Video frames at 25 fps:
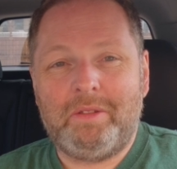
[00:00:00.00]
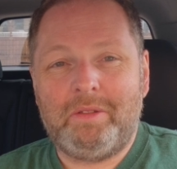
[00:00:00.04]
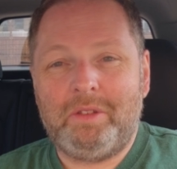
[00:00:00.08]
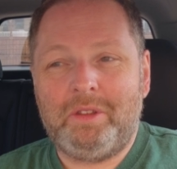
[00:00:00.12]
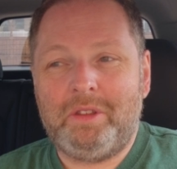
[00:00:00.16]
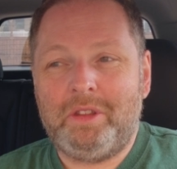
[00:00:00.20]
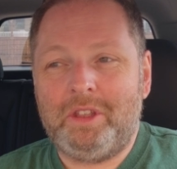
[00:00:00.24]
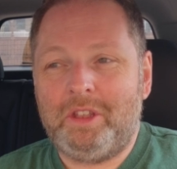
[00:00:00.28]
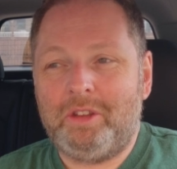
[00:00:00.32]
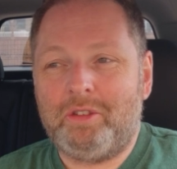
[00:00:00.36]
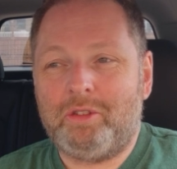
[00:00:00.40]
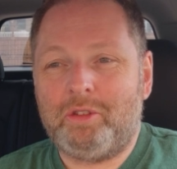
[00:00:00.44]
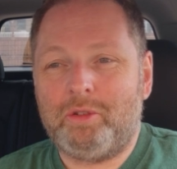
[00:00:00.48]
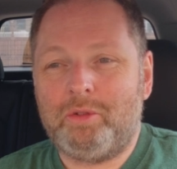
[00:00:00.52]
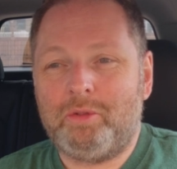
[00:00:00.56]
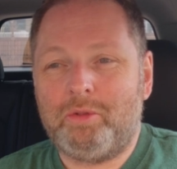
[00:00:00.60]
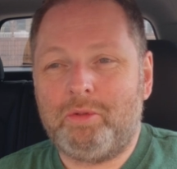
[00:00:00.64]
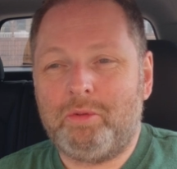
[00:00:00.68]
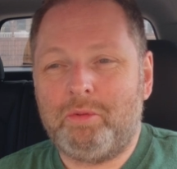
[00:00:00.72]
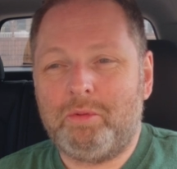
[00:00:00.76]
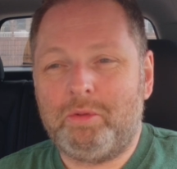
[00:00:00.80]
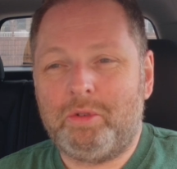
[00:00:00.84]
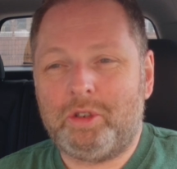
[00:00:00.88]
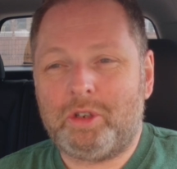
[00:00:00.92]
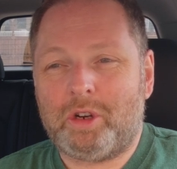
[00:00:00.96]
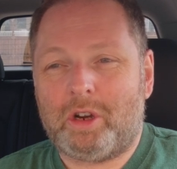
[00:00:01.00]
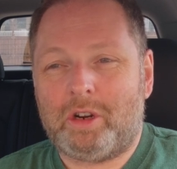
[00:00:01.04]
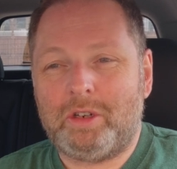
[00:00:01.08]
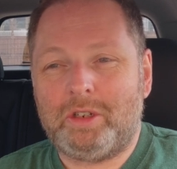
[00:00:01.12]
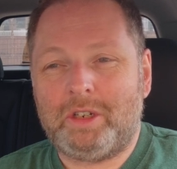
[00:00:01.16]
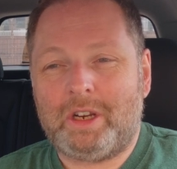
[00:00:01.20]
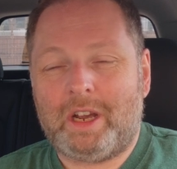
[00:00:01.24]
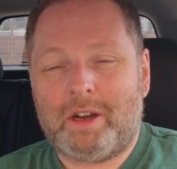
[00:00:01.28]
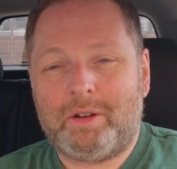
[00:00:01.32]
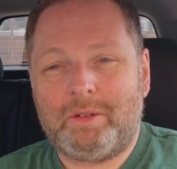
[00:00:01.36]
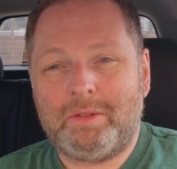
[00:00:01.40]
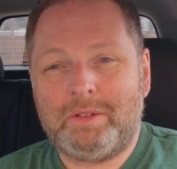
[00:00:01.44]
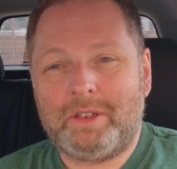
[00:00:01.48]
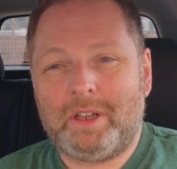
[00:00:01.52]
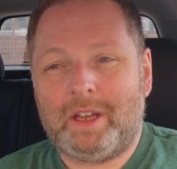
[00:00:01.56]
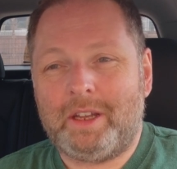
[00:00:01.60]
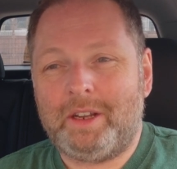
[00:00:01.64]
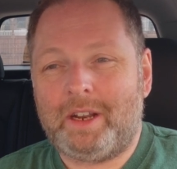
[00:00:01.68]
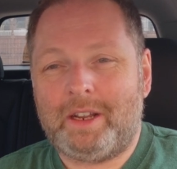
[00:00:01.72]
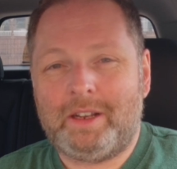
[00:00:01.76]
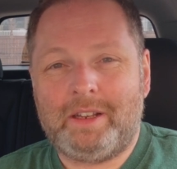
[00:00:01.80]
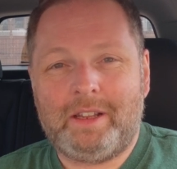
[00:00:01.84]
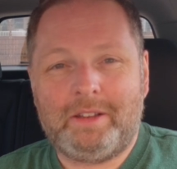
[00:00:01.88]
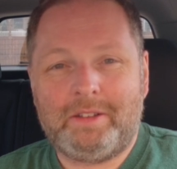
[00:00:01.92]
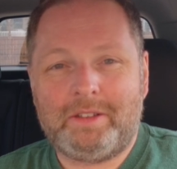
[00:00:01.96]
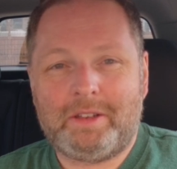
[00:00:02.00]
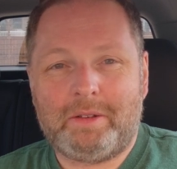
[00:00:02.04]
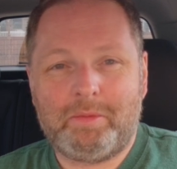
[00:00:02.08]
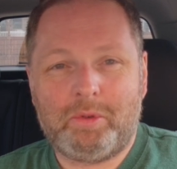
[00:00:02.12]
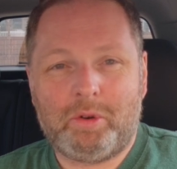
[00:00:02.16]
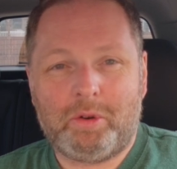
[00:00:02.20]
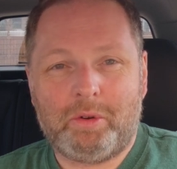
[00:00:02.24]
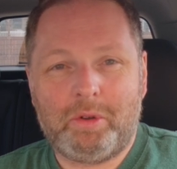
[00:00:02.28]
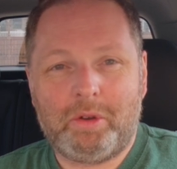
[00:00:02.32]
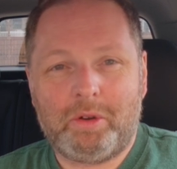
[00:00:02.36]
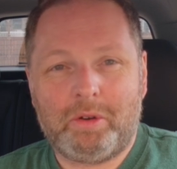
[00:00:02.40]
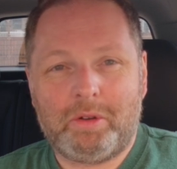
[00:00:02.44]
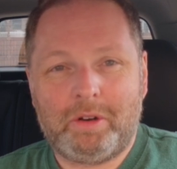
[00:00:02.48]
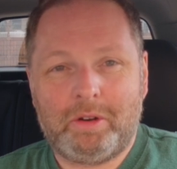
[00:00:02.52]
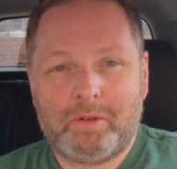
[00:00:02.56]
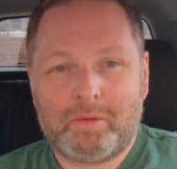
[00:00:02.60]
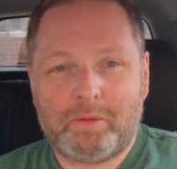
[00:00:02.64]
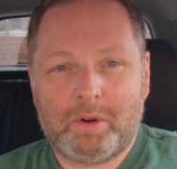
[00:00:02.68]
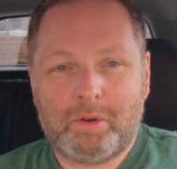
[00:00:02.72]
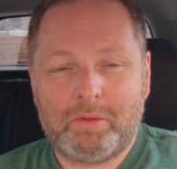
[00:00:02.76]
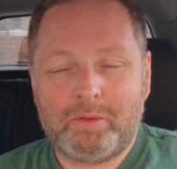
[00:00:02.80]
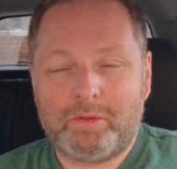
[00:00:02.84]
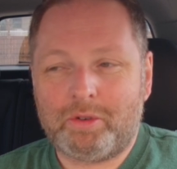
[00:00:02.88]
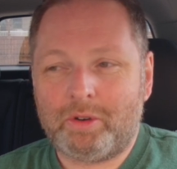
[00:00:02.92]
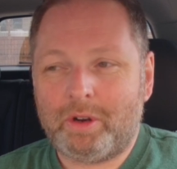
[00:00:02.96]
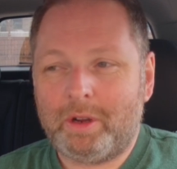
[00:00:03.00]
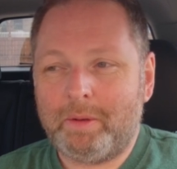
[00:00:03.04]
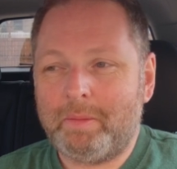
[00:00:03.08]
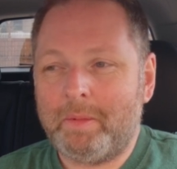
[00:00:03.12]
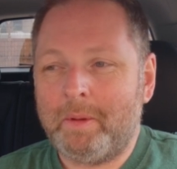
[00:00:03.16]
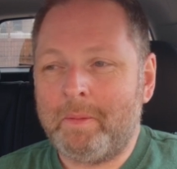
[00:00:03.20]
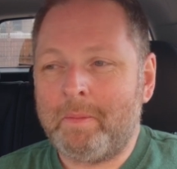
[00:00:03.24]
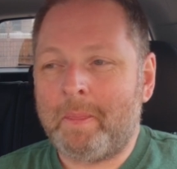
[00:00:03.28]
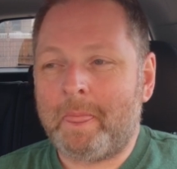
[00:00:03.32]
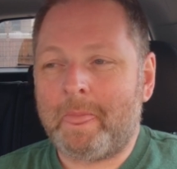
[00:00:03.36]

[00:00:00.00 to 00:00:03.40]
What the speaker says: need to charge outside unless I'm going on a road trip.